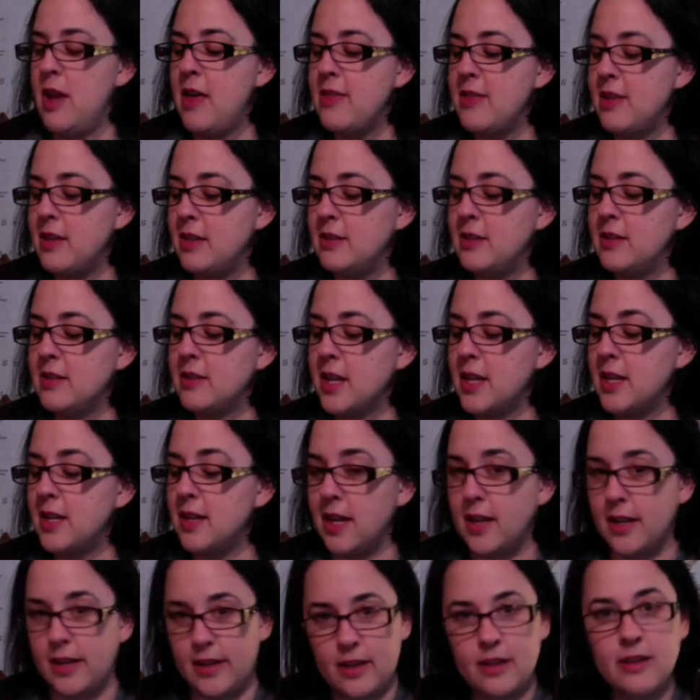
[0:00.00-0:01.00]
This is
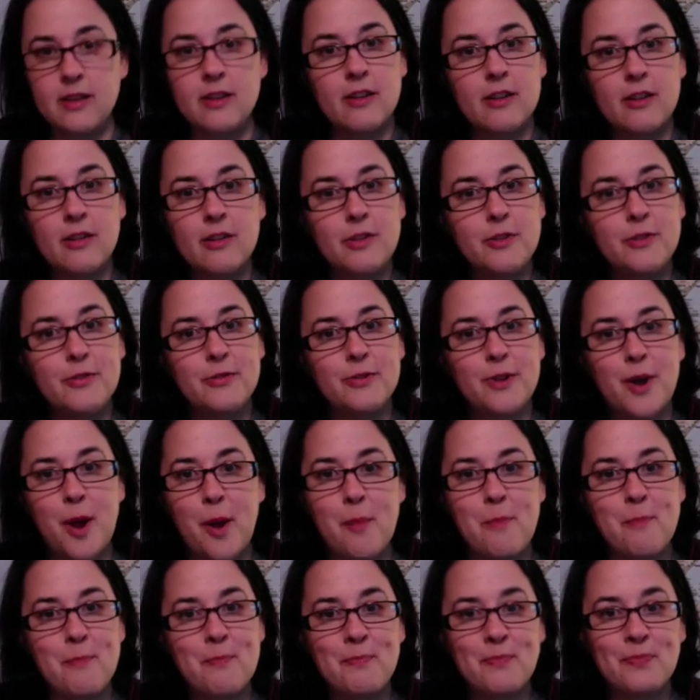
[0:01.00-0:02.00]
Canadian yarn
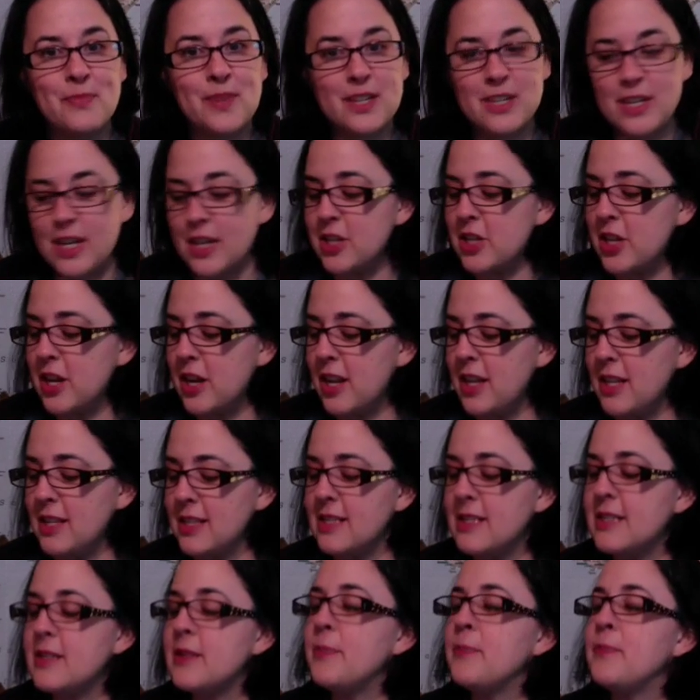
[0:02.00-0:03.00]
from Natasha
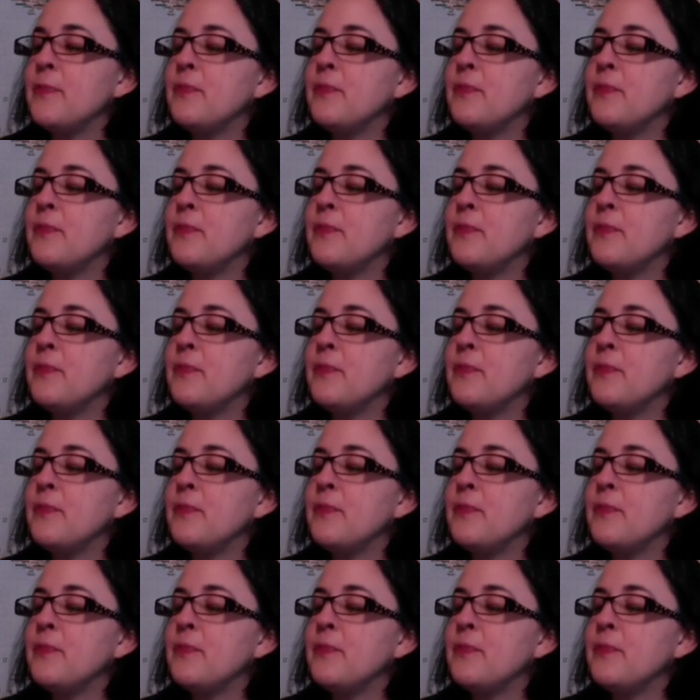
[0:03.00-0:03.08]
Knits.